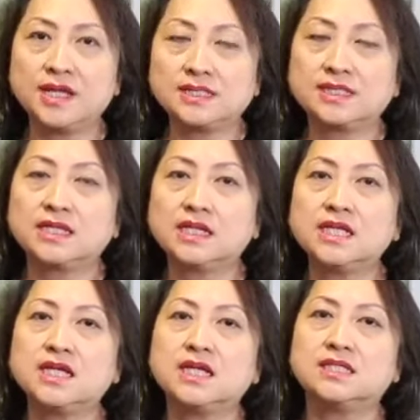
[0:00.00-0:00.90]
is
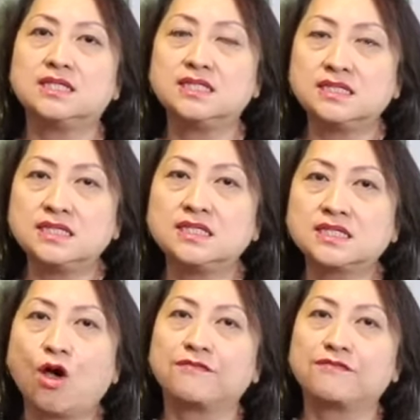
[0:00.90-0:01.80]
basically a
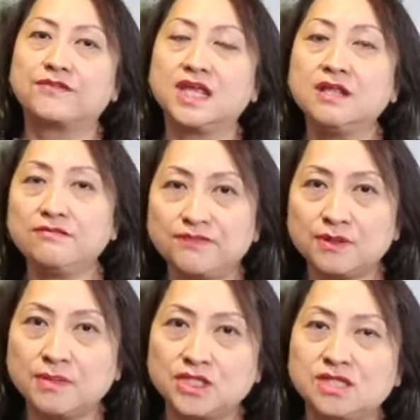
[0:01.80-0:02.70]
disease of
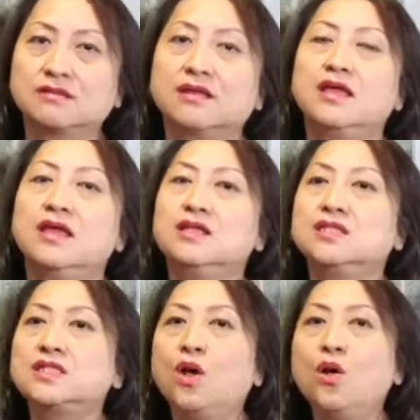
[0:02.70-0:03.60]
inflammation.
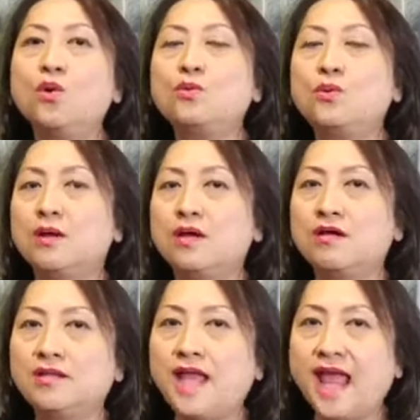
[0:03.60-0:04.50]
So
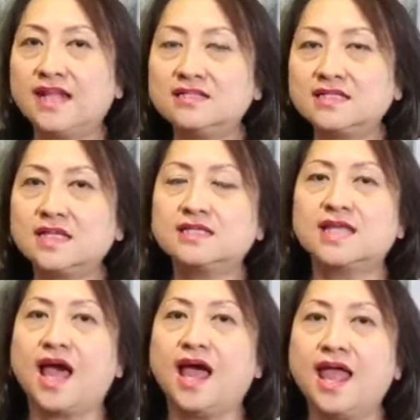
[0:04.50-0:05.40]

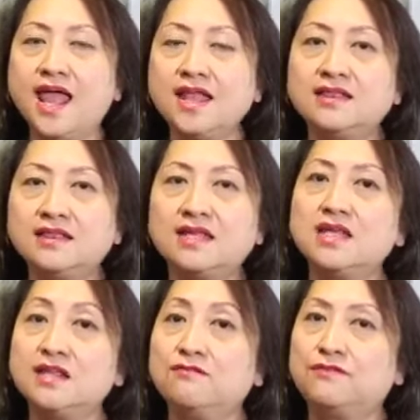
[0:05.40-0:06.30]
NSAIDs are
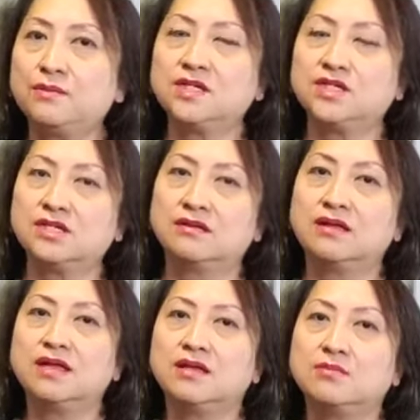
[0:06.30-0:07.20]

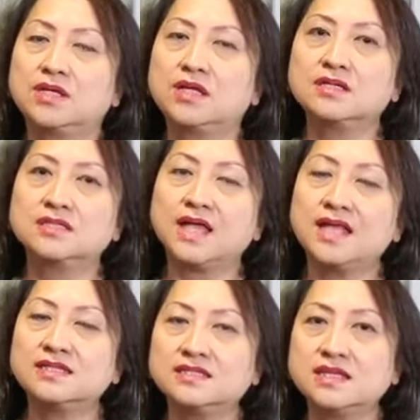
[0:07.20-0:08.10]
anti-inflammation because
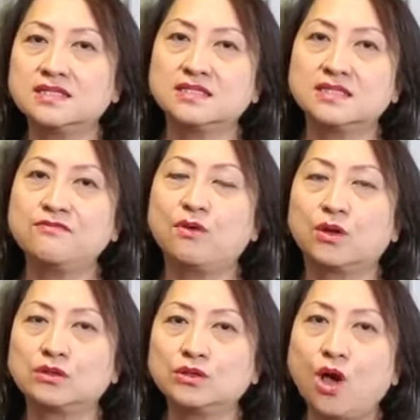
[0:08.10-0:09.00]
NSAIDs stand
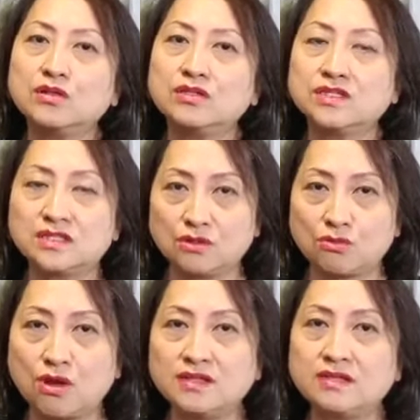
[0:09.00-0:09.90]
for
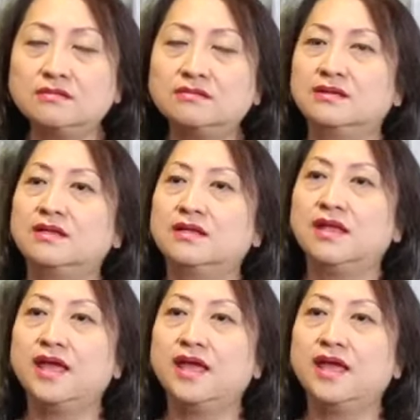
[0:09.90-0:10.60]
non-steroidal